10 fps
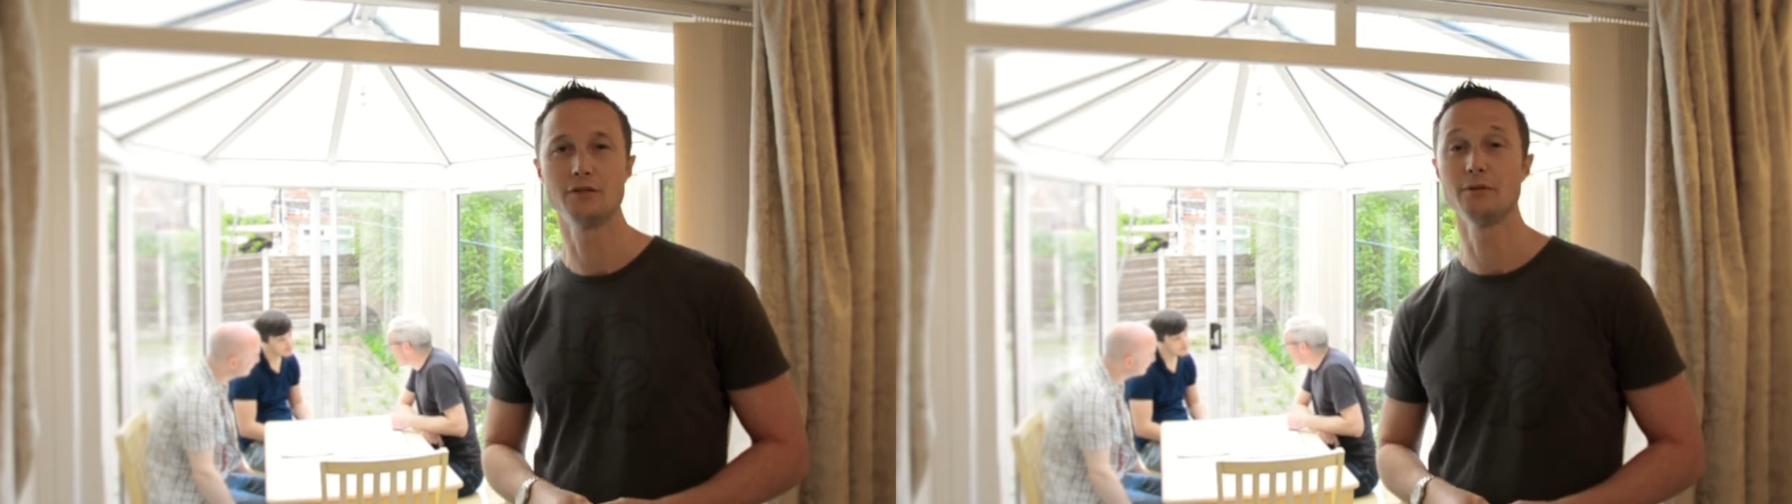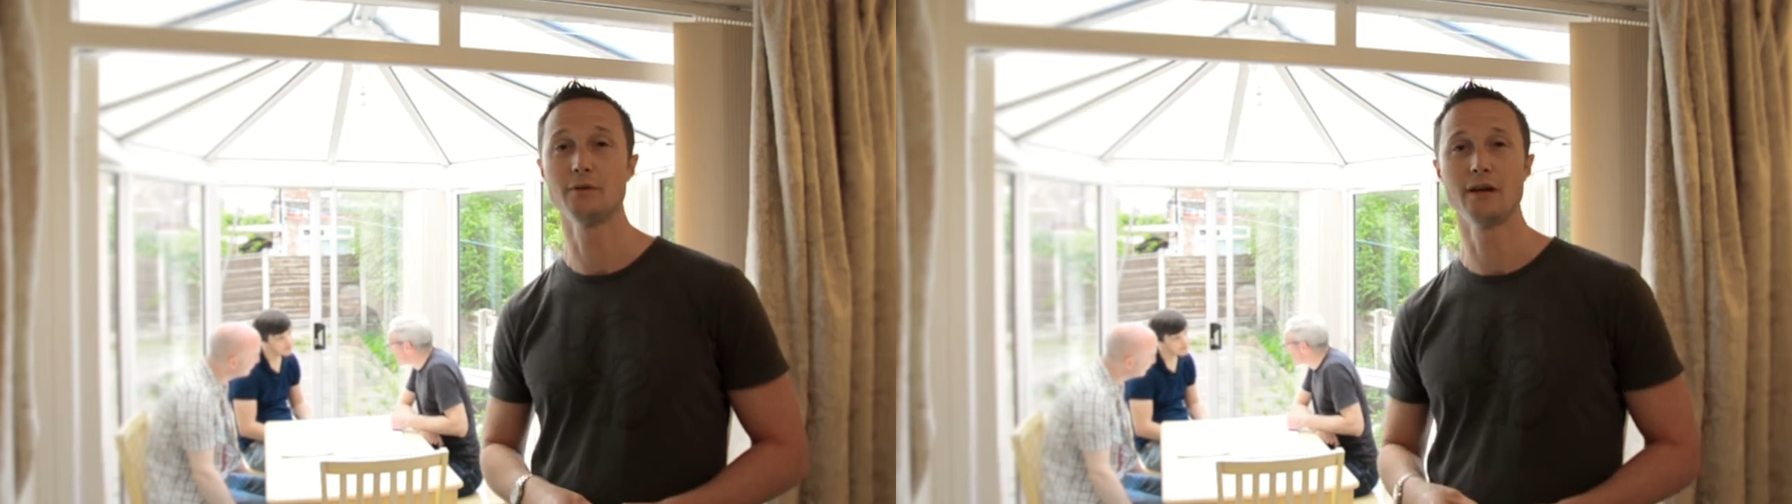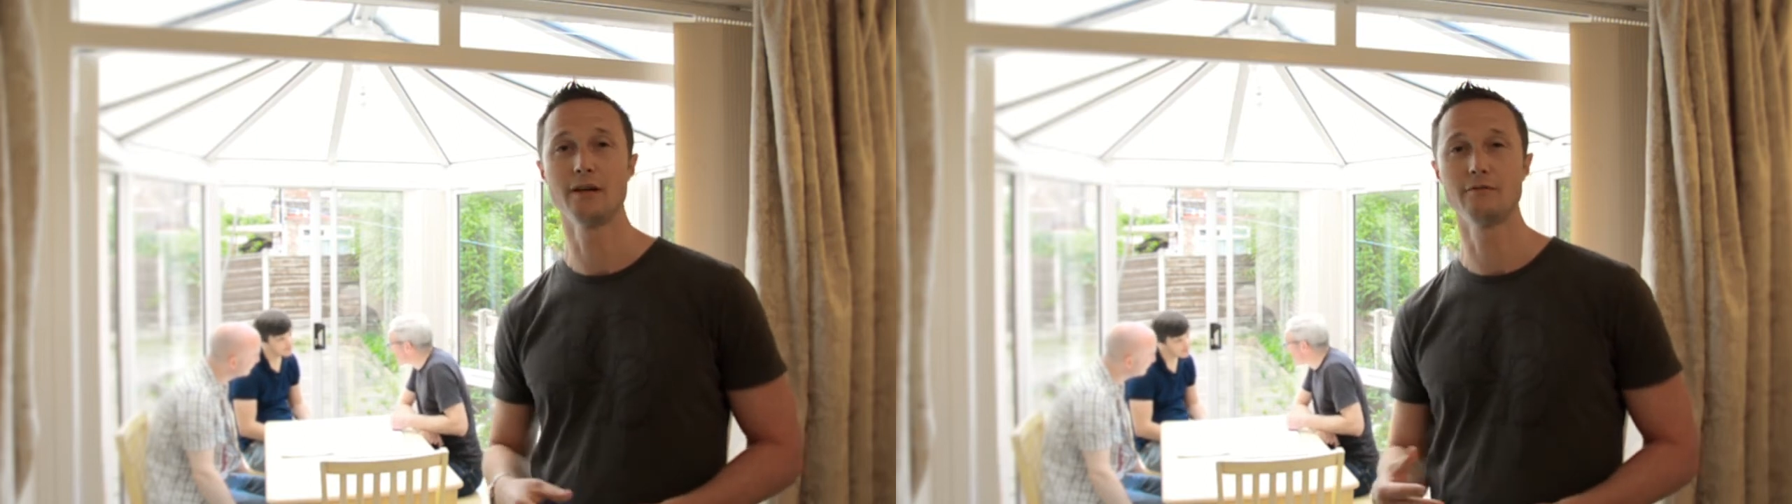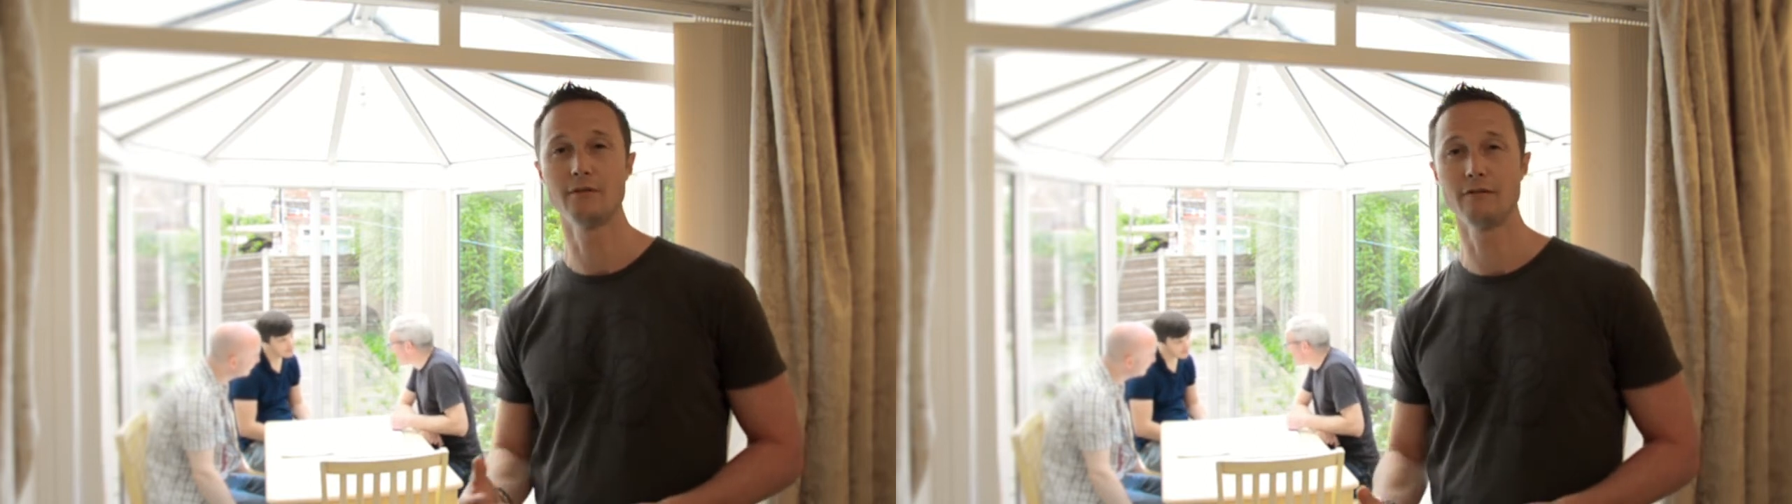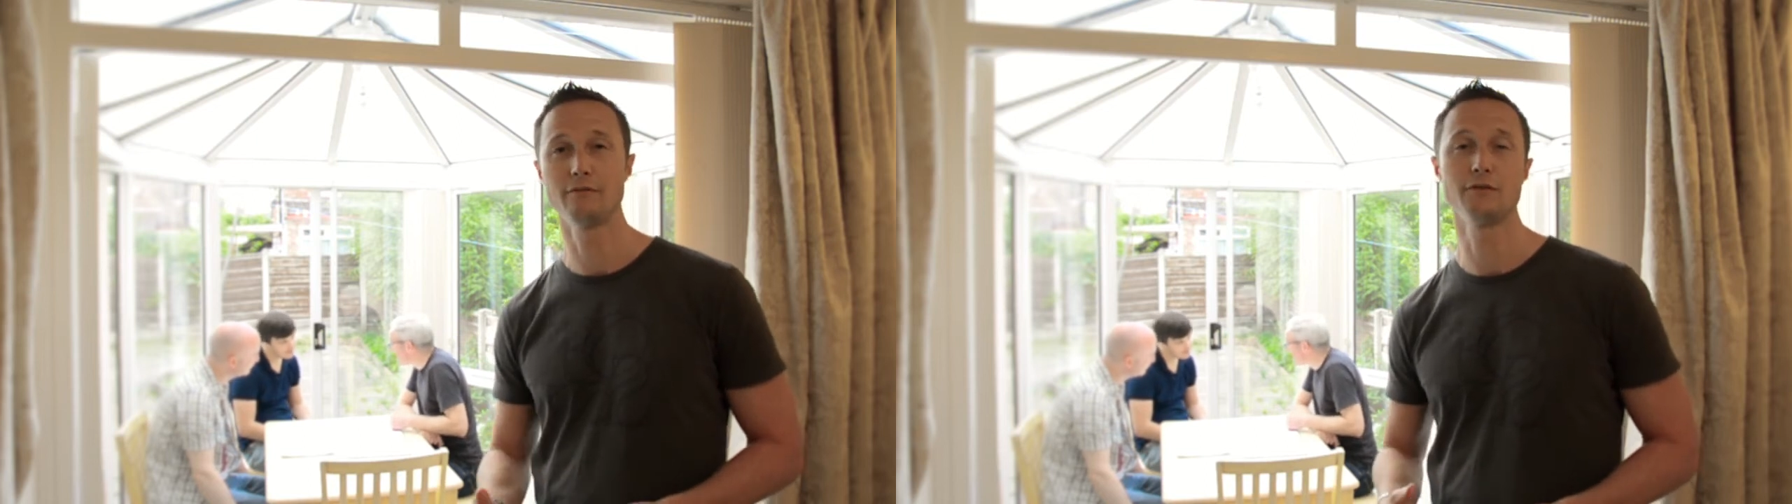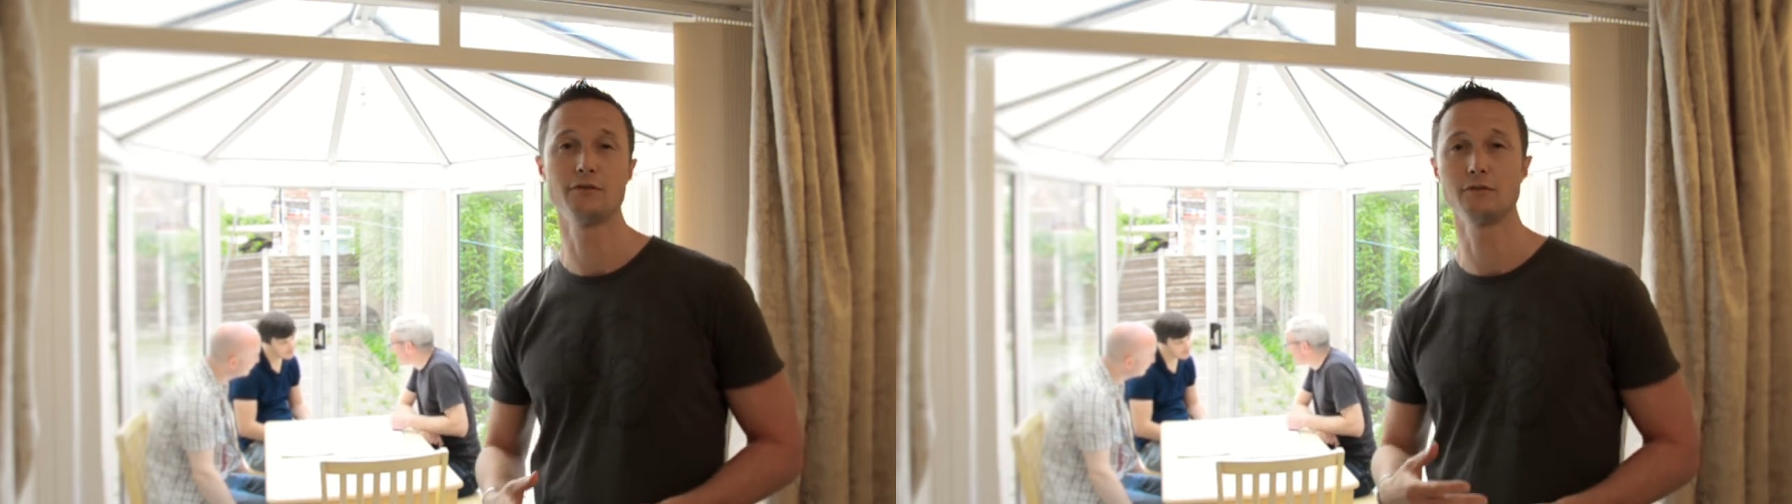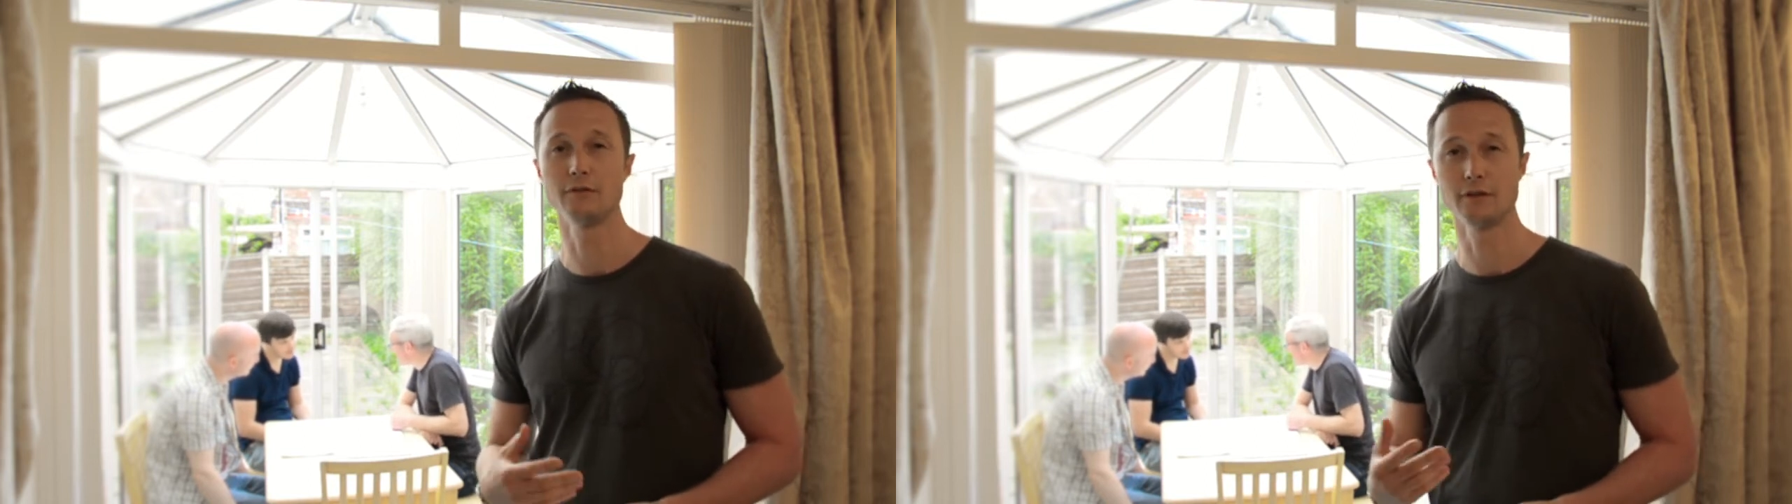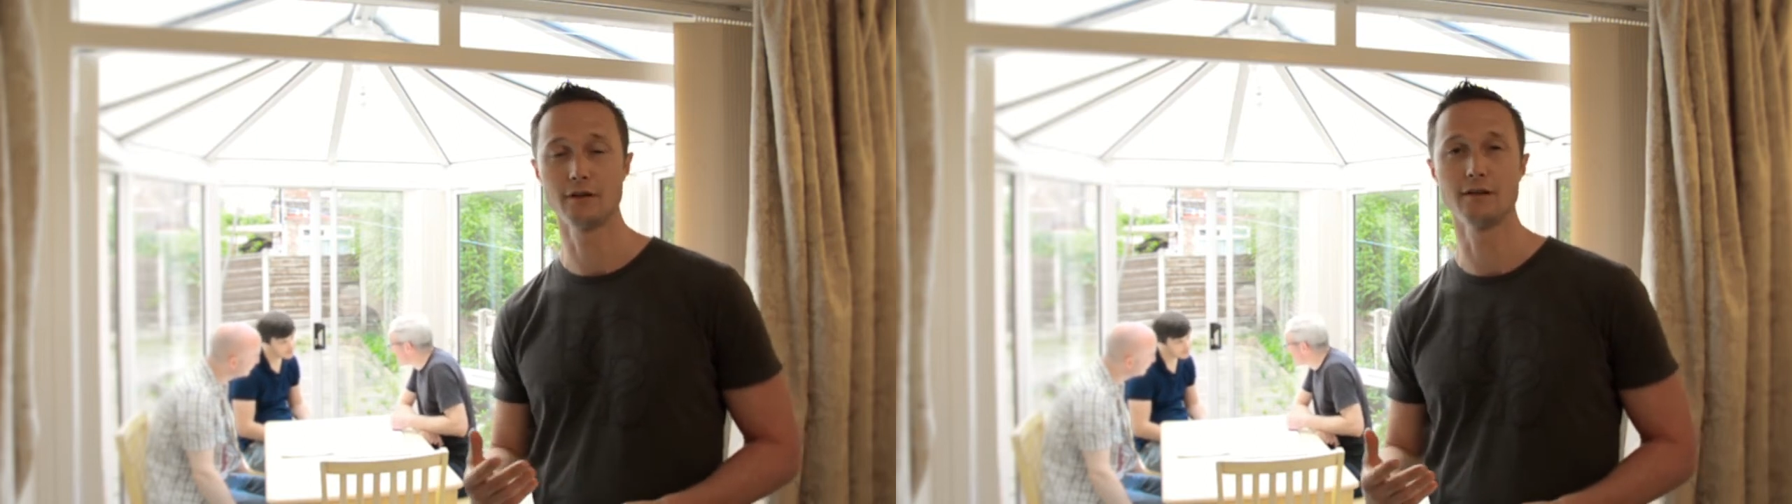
do a reference or